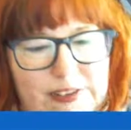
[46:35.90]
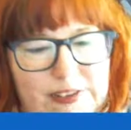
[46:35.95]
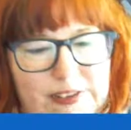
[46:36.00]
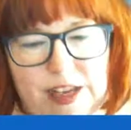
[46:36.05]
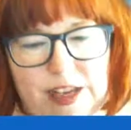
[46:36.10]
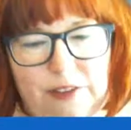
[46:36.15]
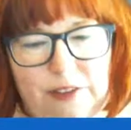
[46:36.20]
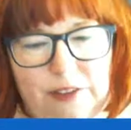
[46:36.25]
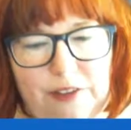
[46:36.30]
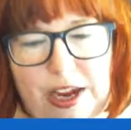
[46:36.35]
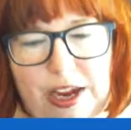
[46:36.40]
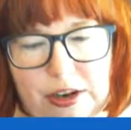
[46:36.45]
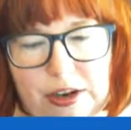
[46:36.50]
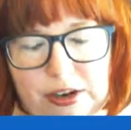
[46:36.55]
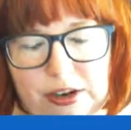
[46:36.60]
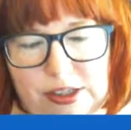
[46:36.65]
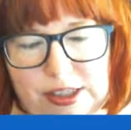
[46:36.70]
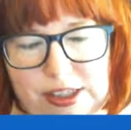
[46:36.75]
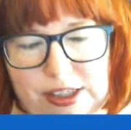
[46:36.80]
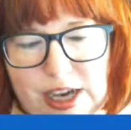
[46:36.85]

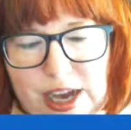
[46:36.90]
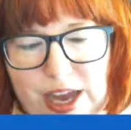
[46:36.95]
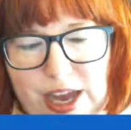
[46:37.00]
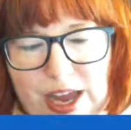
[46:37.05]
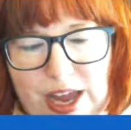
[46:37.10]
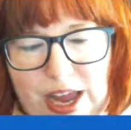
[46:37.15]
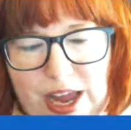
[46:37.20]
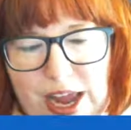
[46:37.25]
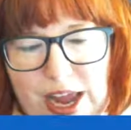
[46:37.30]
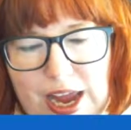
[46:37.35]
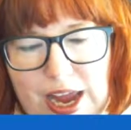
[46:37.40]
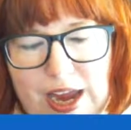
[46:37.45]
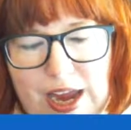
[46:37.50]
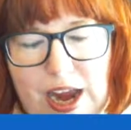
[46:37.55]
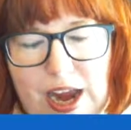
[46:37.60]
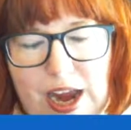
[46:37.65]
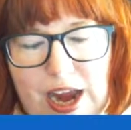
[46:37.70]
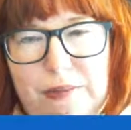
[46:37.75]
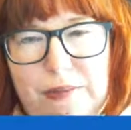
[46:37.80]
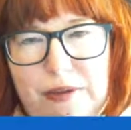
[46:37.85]
cliffhangers, and
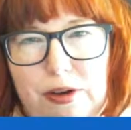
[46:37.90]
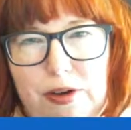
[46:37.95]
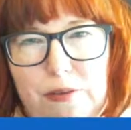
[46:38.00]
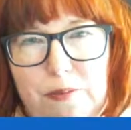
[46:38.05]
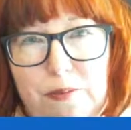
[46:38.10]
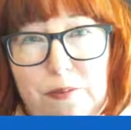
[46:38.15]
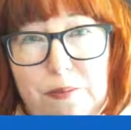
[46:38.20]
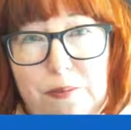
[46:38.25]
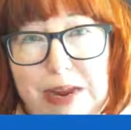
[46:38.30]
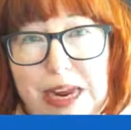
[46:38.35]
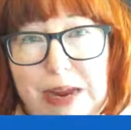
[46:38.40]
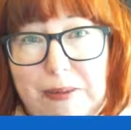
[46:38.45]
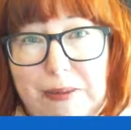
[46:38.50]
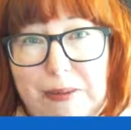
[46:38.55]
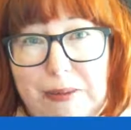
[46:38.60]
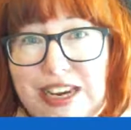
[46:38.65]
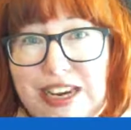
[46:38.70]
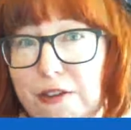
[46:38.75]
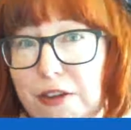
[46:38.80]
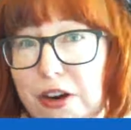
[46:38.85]
I'm
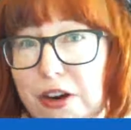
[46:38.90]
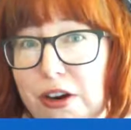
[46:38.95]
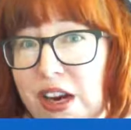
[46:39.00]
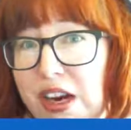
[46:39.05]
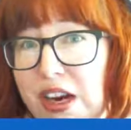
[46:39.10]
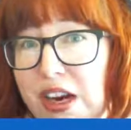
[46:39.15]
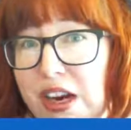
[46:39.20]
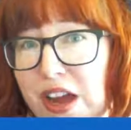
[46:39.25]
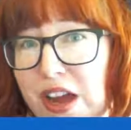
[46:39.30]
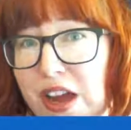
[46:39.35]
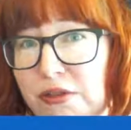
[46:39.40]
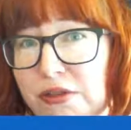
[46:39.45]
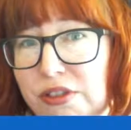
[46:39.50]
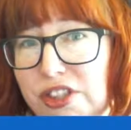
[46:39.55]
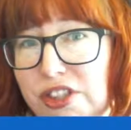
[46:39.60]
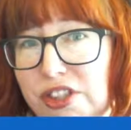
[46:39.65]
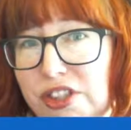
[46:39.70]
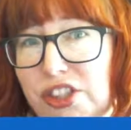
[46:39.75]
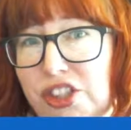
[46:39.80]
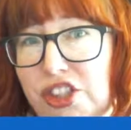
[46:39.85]
maybe never going to know.
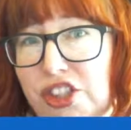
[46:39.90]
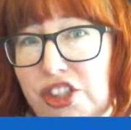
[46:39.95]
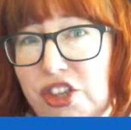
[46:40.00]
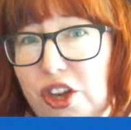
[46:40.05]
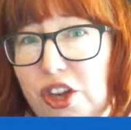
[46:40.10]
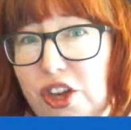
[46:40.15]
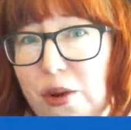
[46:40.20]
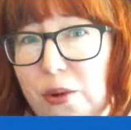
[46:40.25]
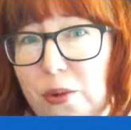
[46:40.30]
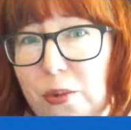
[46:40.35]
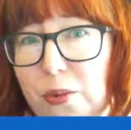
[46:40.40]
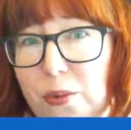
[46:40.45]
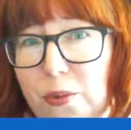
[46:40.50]
So...